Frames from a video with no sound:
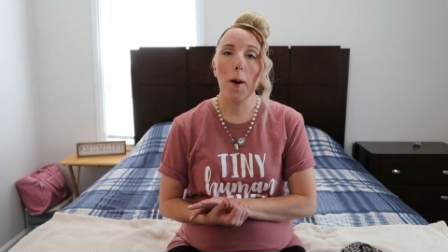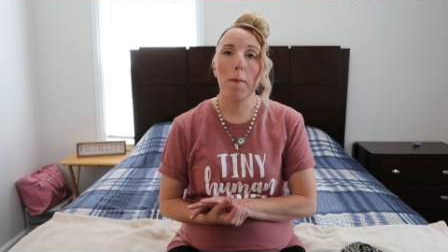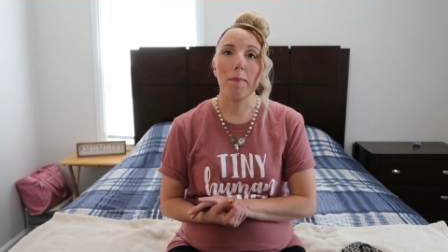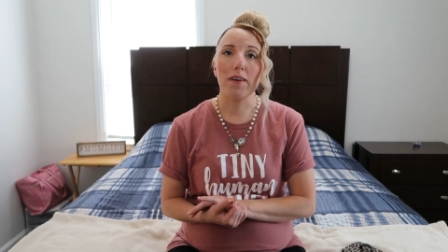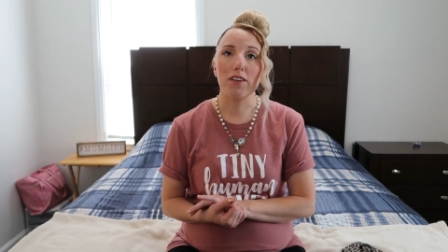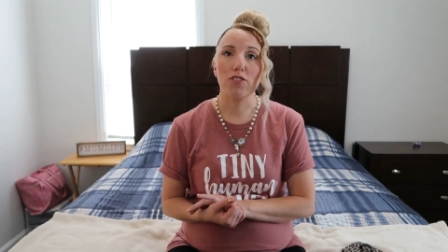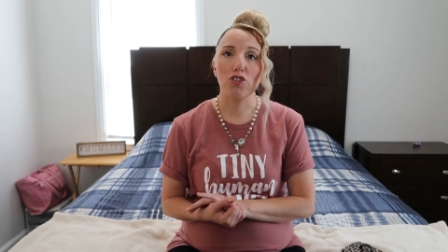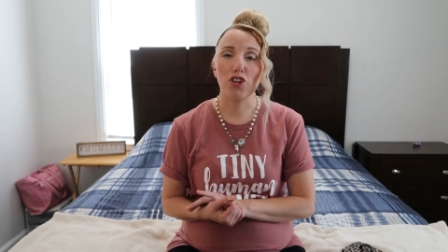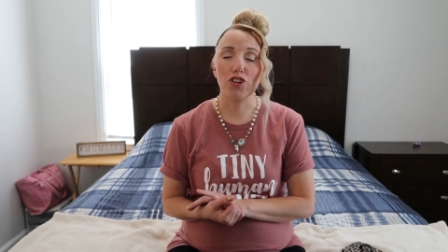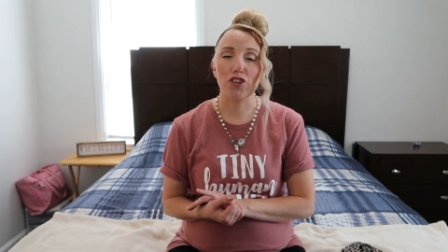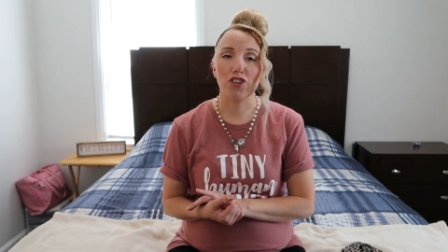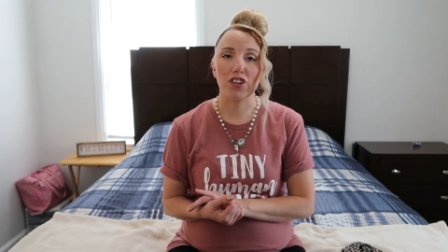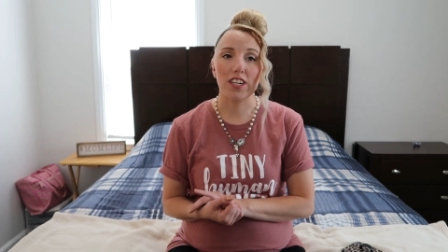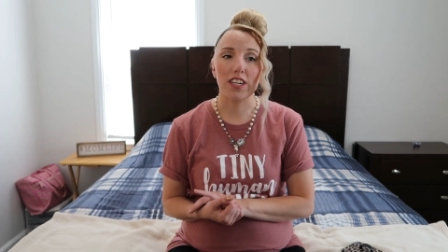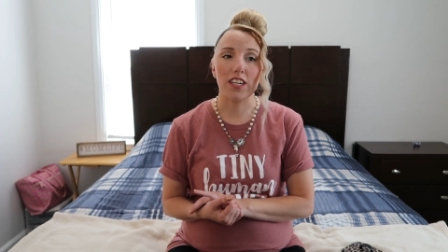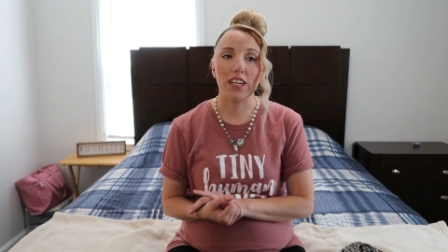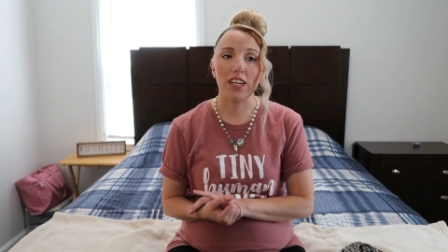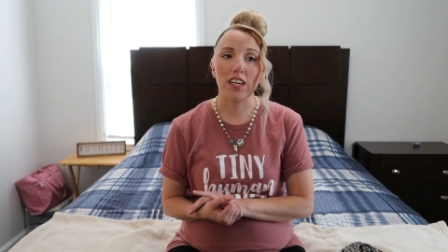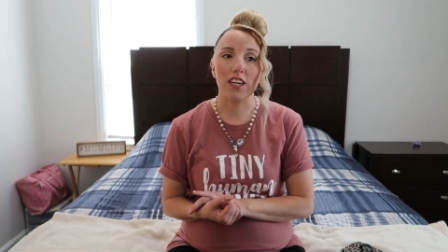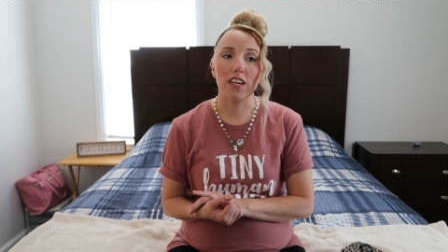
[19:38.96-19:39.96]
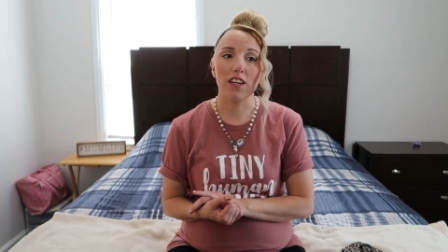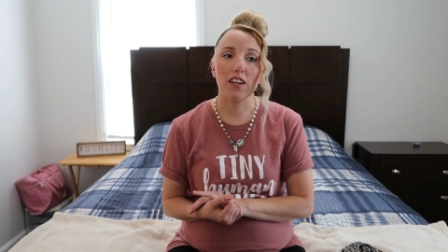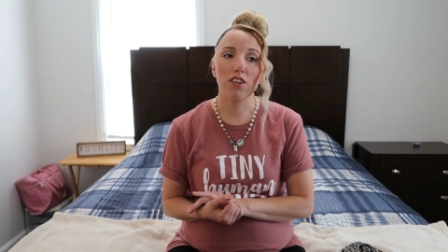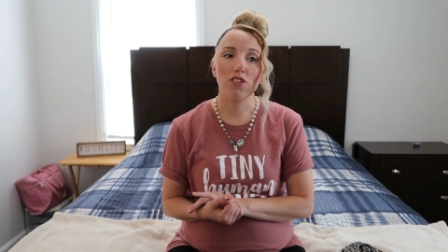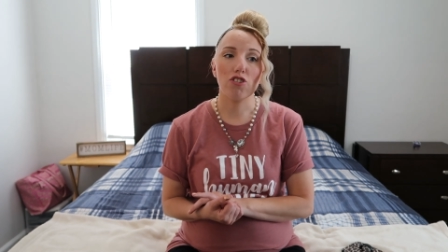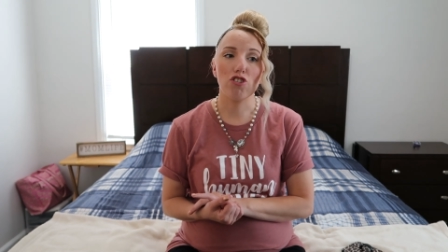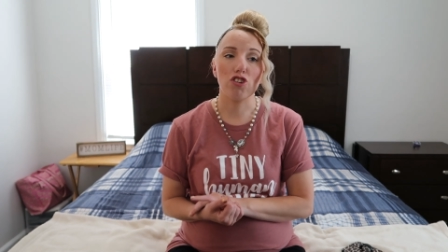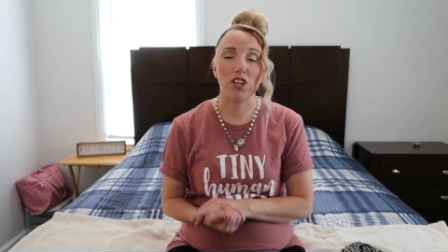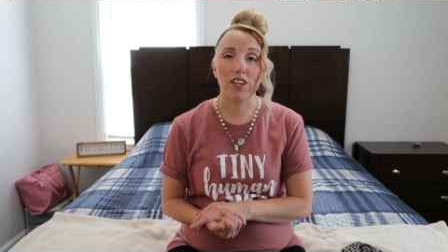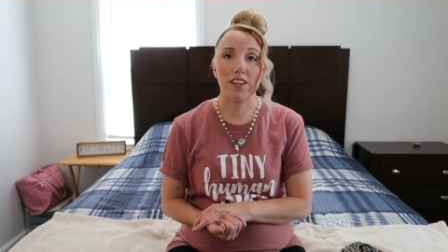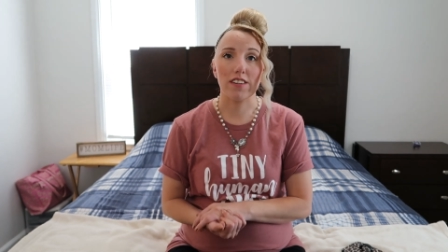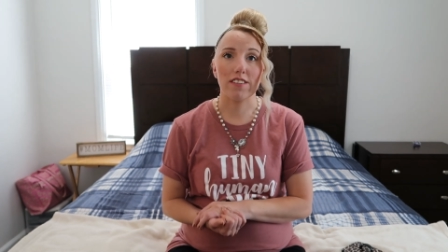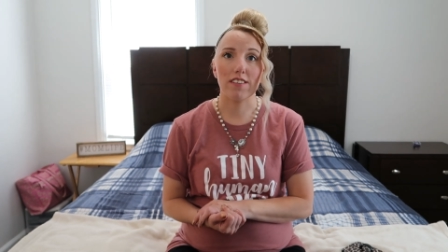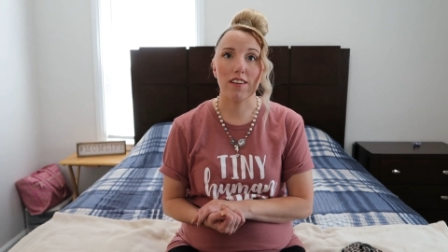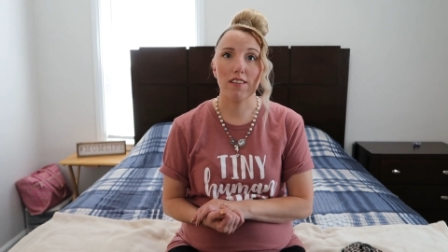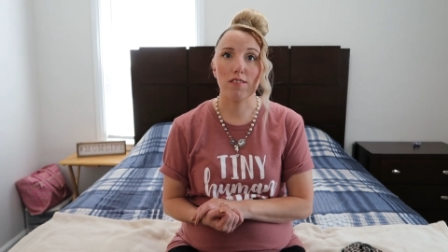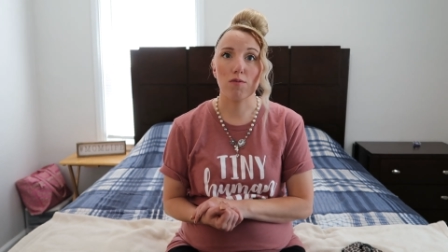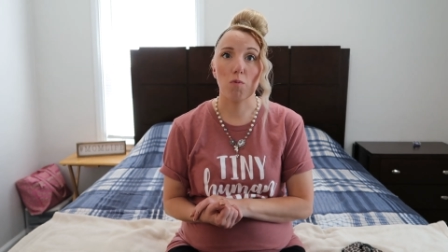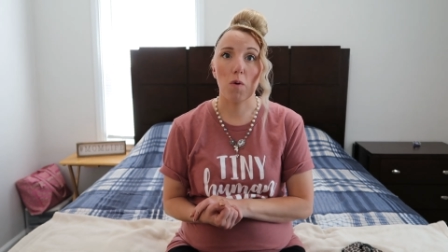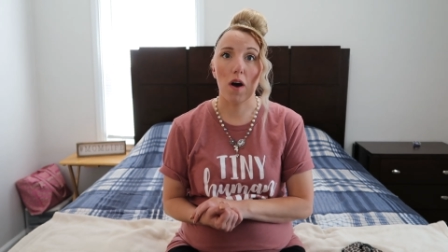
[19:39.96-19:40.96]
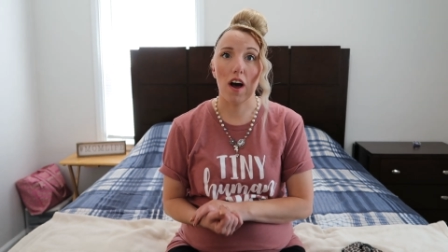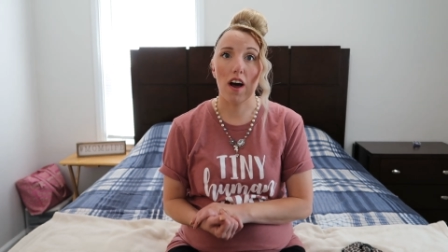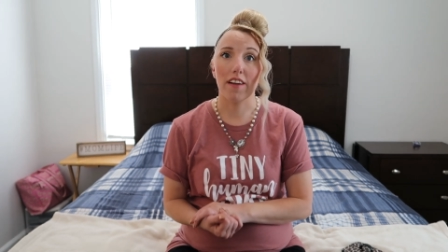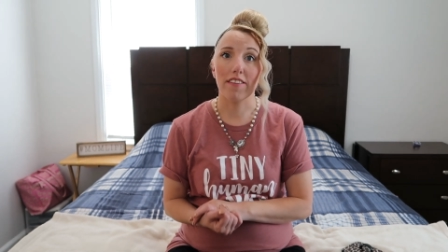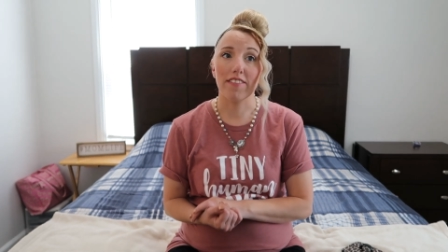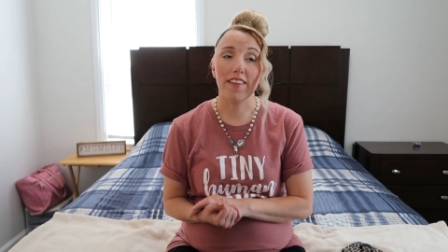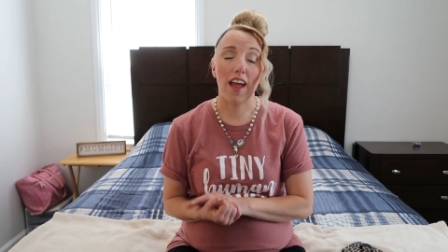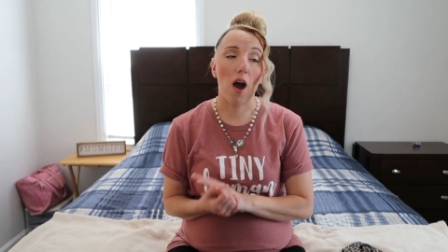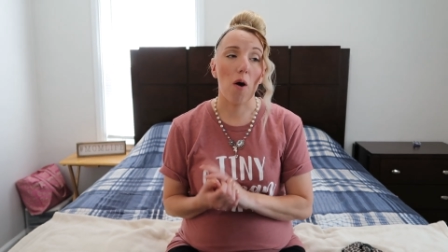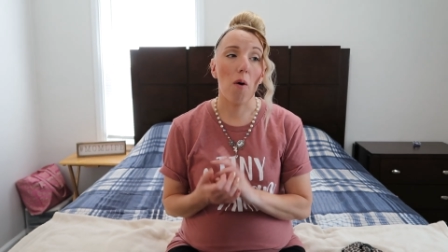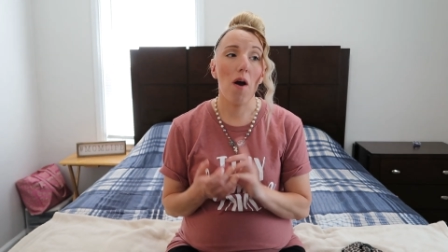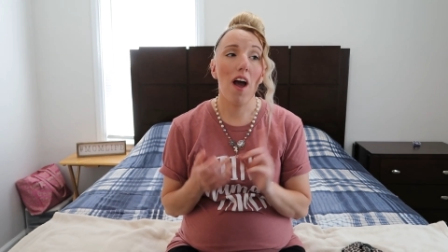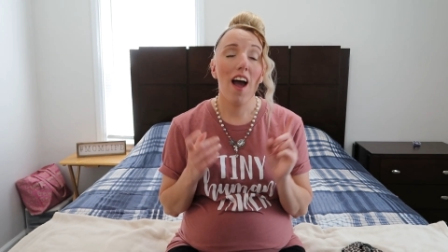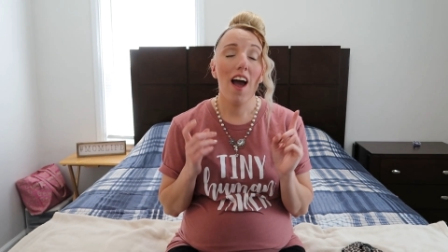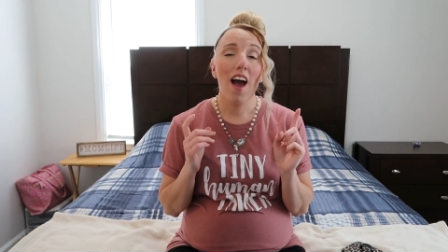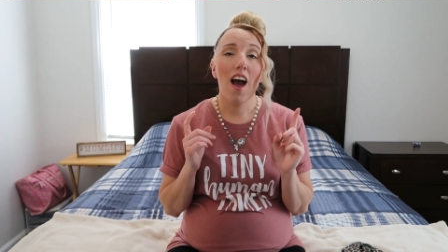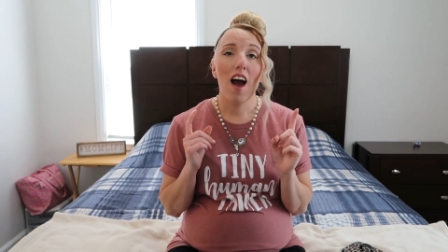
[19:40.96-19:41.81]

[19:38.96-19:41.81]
maternity jeans as well now.